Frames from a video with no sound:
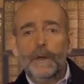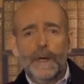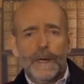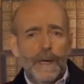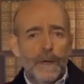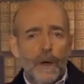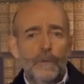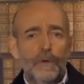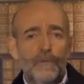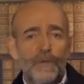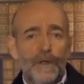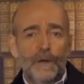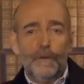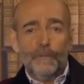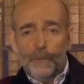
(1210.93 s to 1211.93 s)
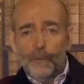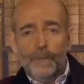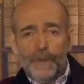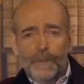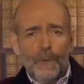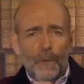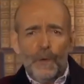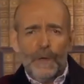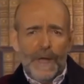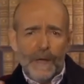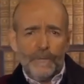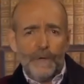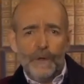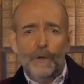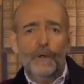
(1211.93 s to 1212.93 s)
and I noticed that a few people were
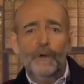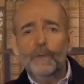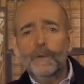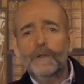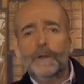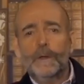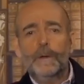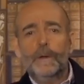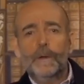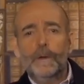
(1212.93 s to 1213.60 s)
laughing along with it.